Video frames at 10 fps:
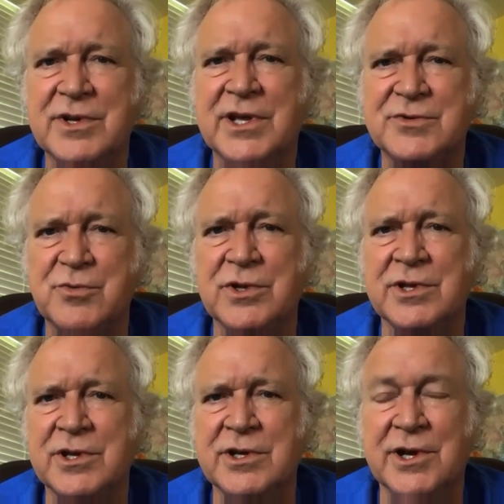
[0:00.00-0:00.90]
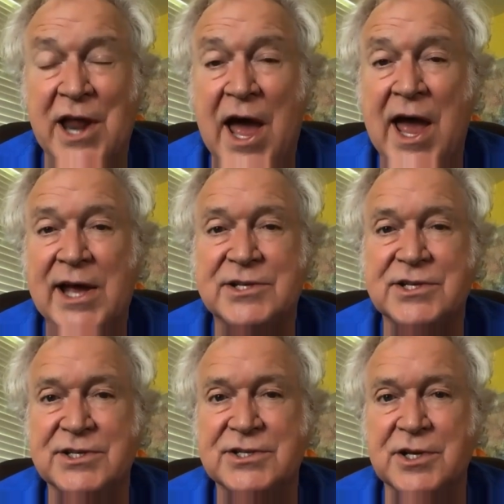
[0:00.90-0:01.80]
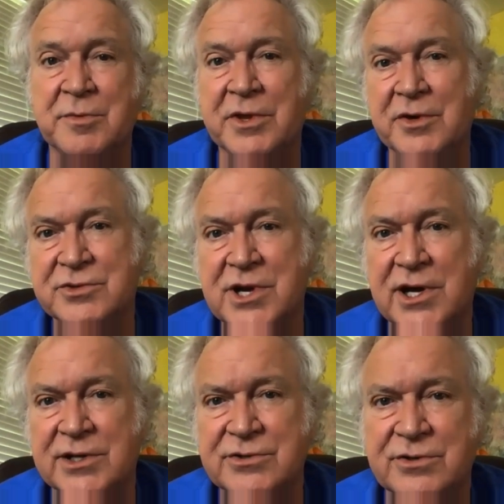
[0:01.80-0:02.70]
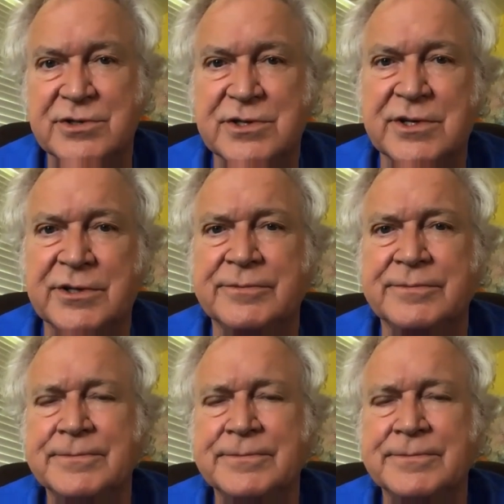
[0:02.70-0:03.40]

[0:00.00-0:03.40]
that's really good, and I access some of those concerts too.